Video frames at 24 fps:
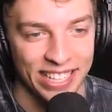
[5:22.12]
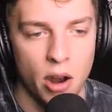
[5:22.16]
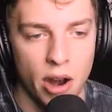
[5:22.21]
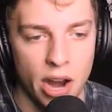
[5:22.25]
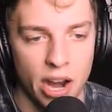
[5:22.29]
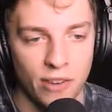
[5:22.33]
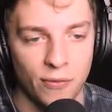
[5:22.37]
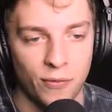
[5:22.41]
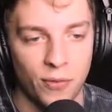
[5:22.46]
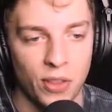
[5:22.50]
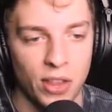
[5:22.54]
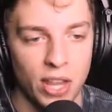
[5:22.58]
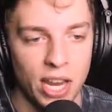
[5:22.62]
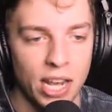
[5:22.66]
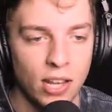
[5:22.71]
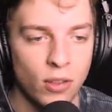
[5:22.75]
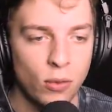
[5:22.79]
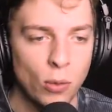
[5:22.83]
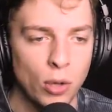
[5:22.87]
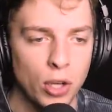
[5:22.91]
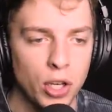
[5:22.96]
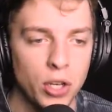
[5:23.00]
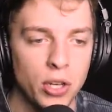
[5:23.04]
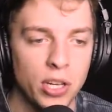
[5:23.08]
all right, for the
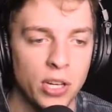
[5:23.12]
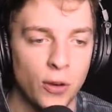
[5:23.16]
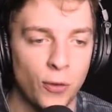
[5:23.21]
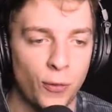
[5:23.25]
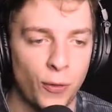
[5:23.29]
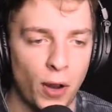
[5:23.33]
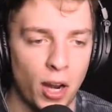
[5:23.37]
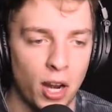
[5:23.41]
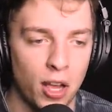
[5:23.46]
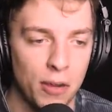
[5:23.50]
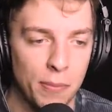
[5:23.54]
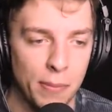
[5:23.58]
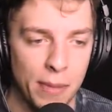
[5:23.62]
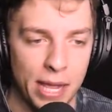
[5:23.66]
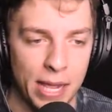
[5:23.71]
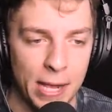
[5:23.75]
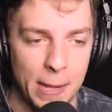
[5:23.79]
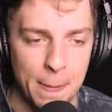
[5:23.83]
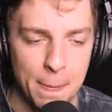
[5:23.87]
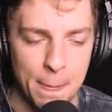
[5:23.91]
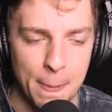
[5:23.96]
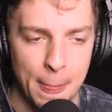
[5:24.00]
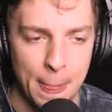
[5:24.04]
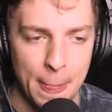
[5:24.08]
next one, you need to follow me.